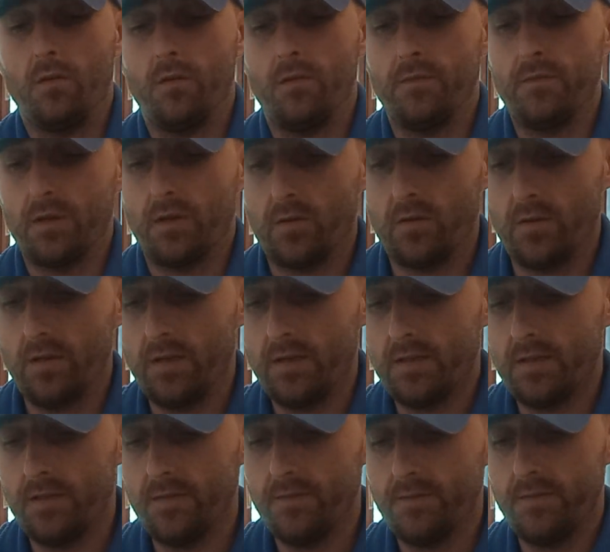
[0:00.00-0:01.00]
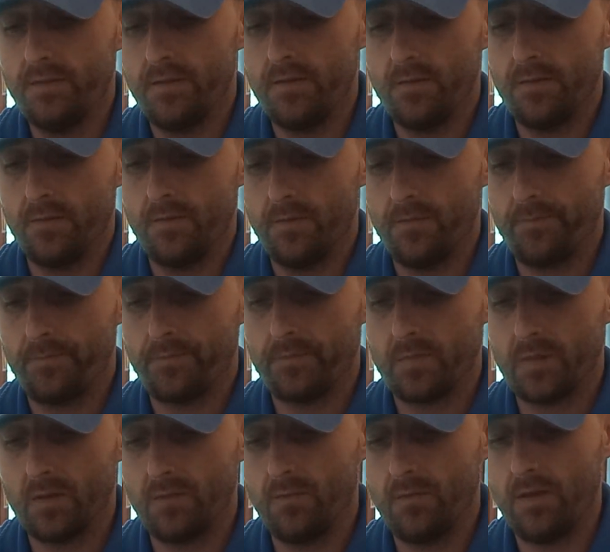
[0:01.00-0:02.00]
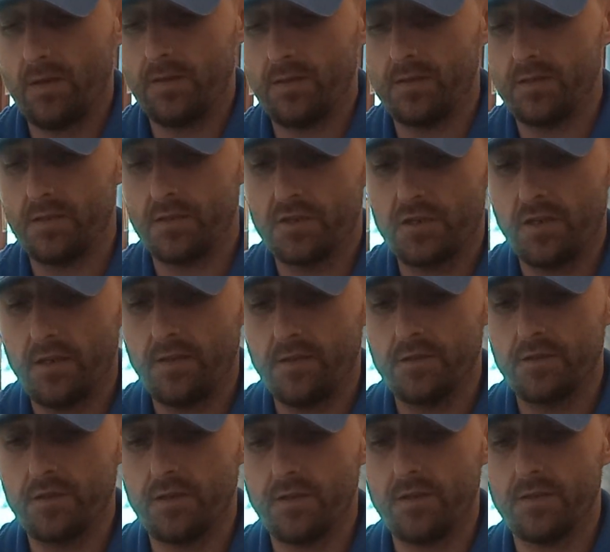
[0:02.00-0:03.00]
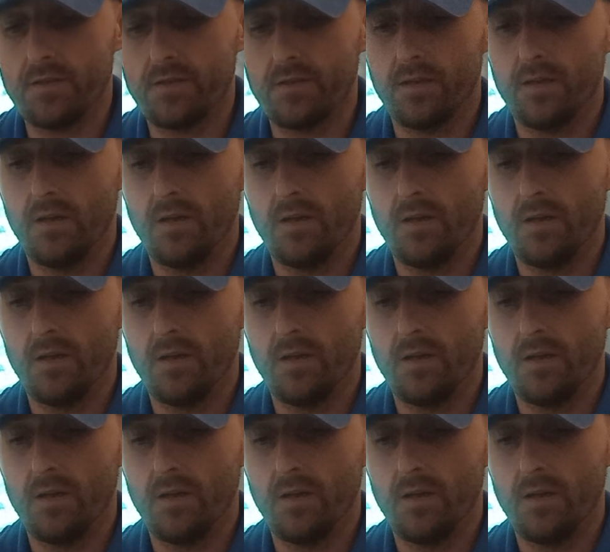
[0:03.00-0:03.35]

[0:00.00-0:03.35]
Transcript: the collective? What is the challenges?